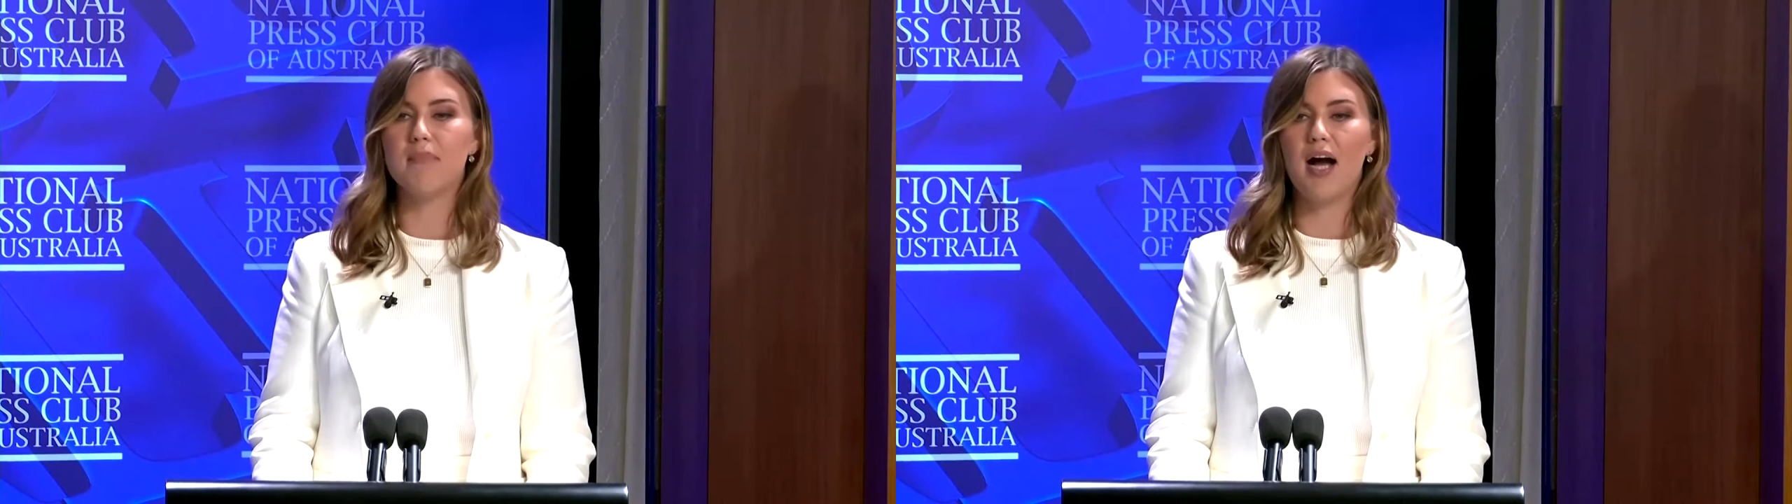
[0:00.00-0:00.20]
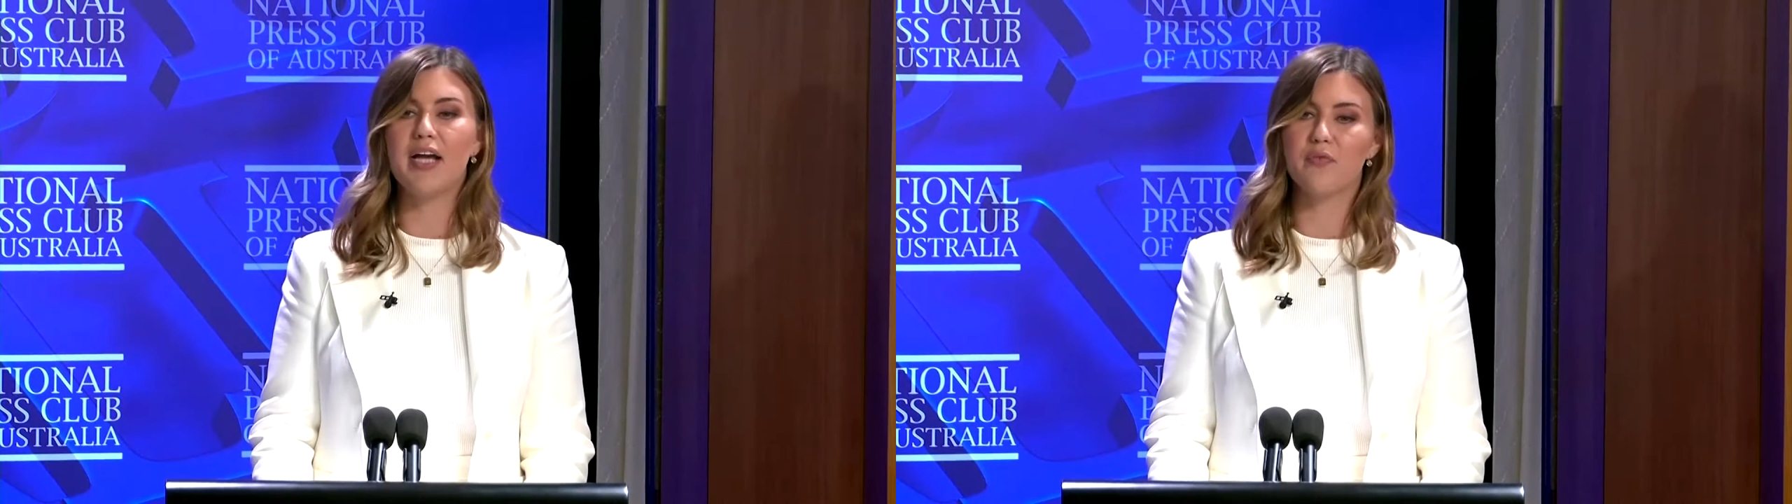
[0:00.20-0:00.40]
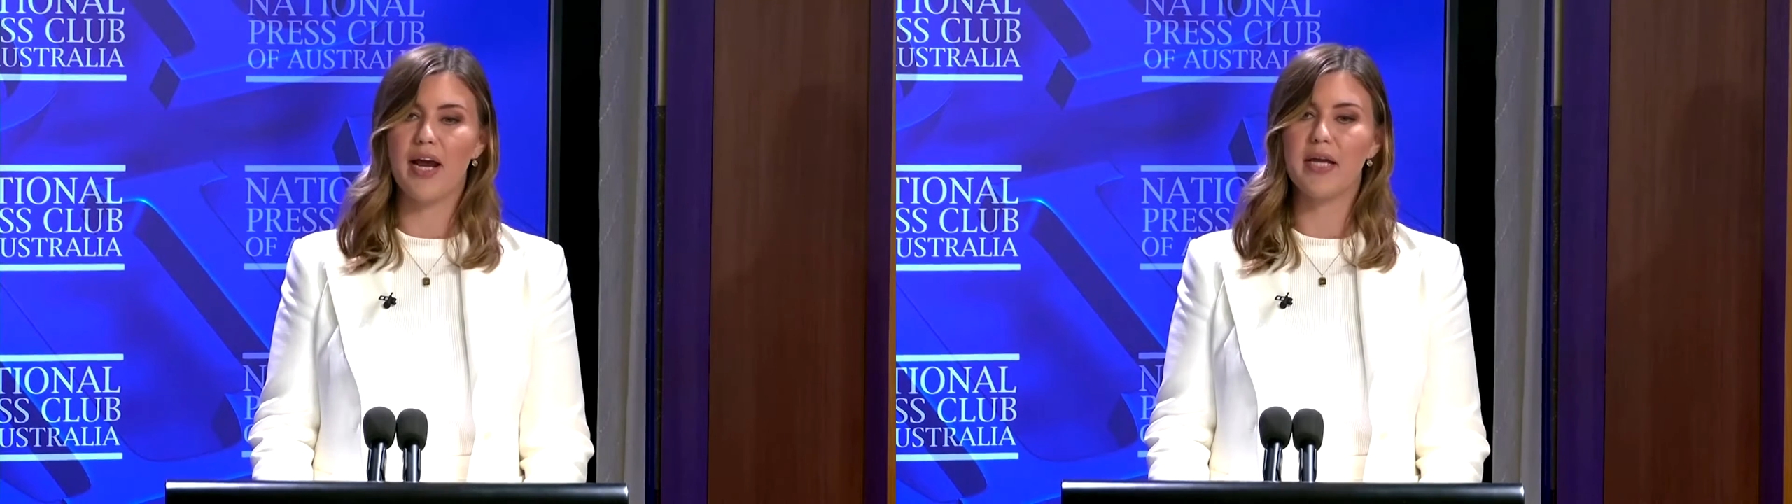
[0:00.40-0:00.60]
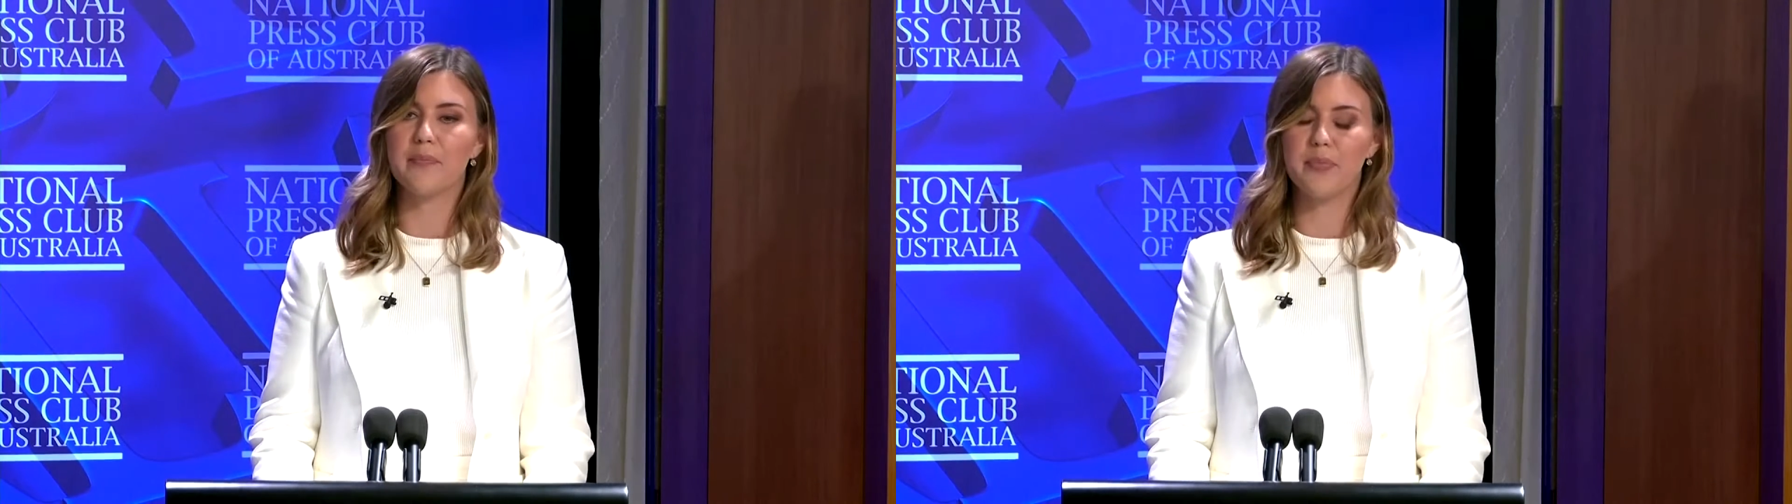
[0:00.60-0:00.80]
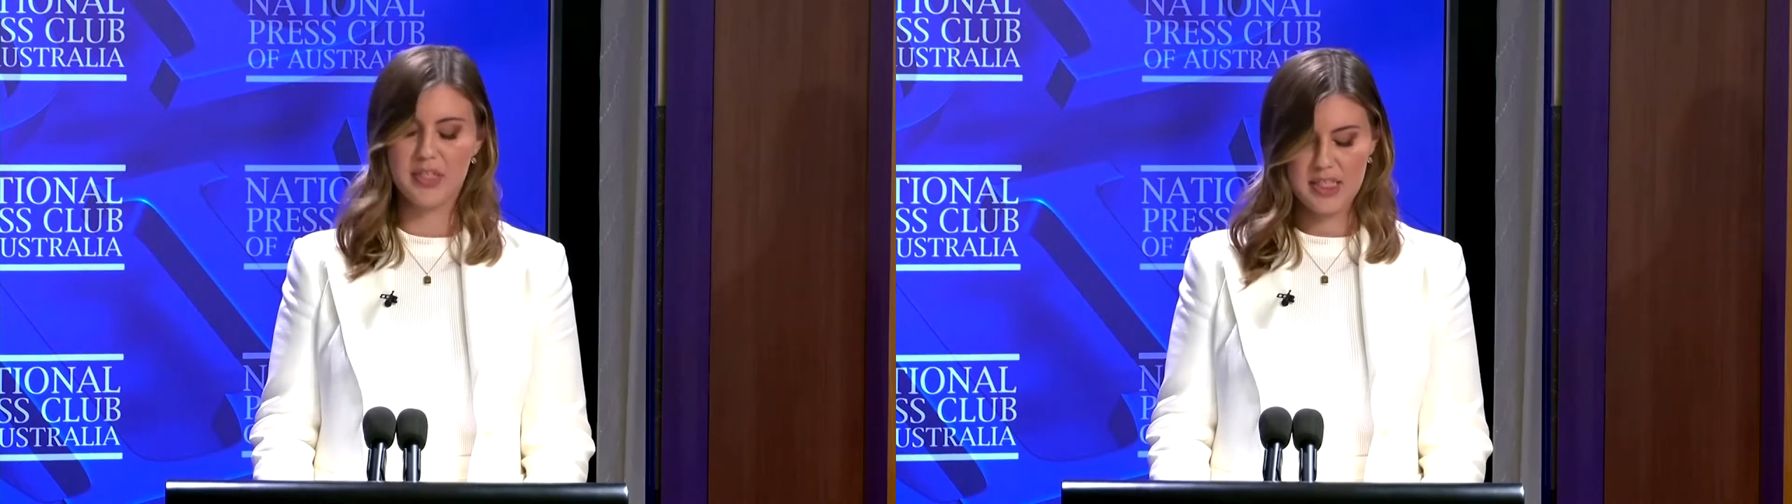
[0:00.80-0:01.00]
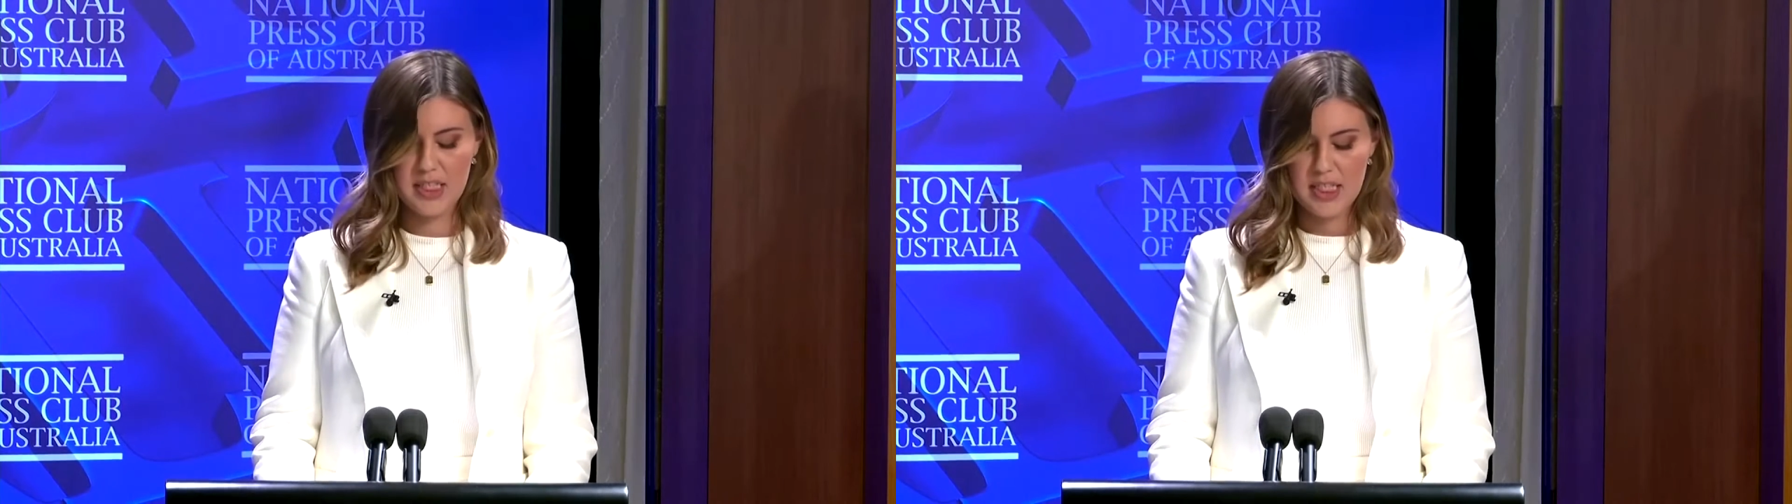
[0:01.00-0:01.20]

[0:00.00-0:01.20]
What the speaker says: my rape